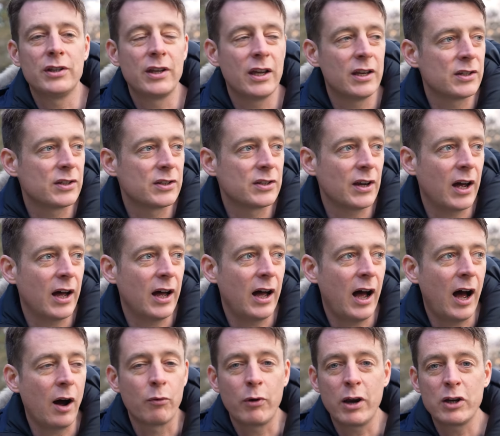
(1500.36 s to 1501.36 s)
this
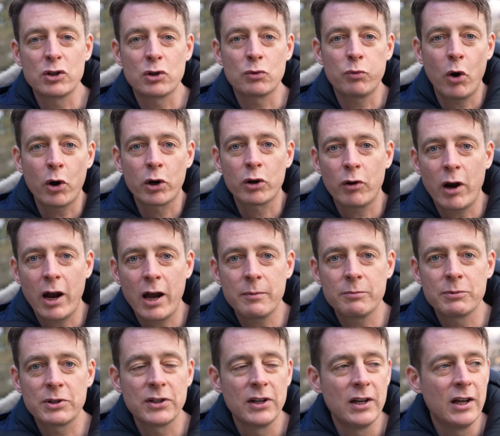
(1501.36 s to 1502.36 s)
outrageous war
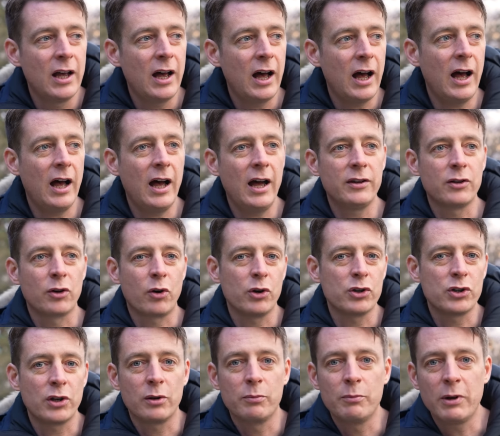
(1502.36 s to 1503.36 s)
crimes, they're
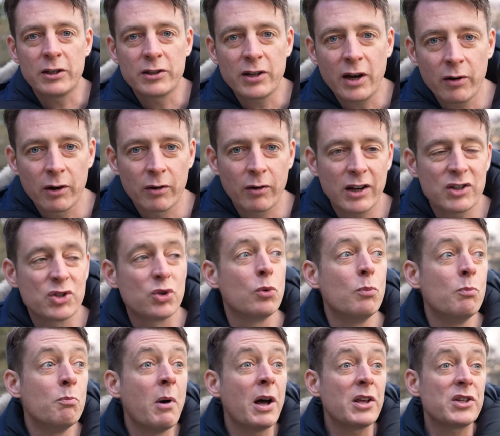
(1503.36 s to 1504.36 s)
causing humanitarian crisis, you
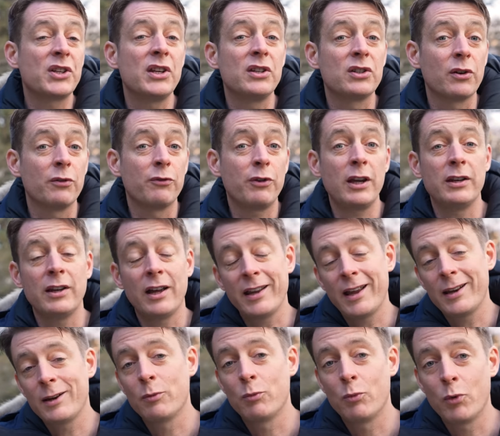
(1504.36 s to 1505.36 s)
must intervene. Now that
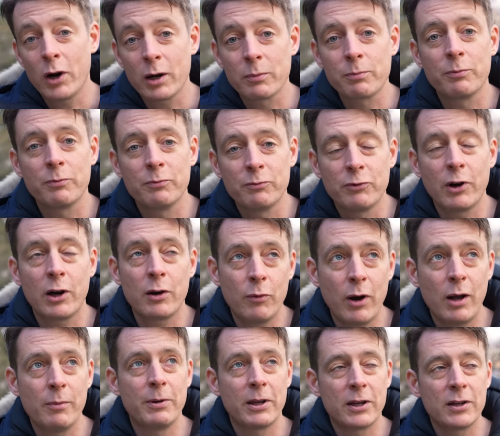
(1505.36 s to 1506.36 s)
didn't work very
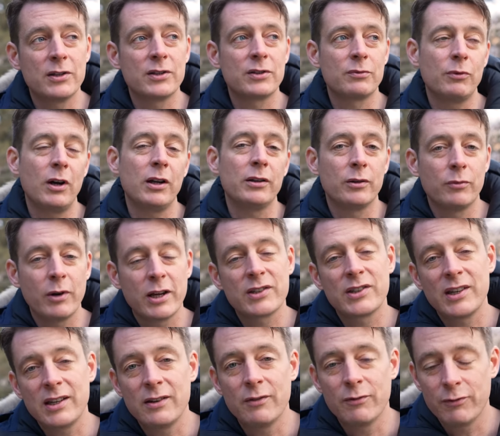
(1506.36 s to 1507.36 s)
well because, well, the West
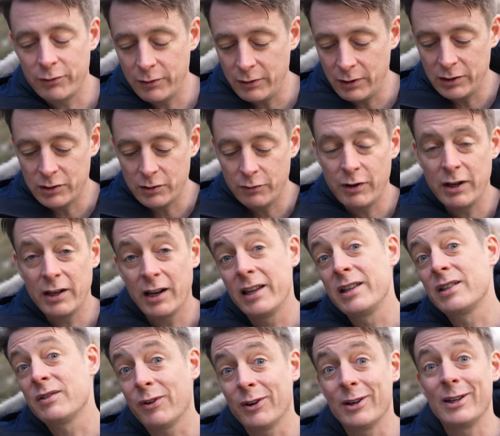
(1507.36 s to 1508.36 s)
didn't intervene at
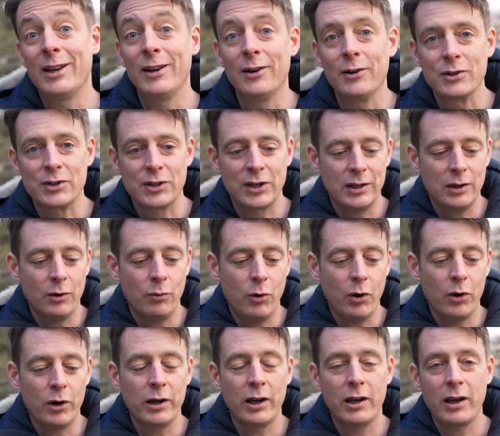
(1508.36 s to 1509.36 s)
least for years in the
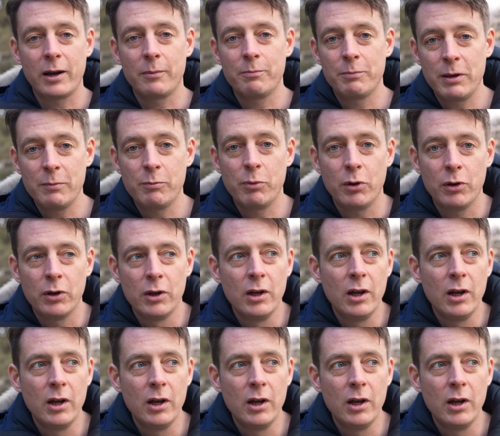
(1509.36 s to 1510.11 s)
war, and a lot of people,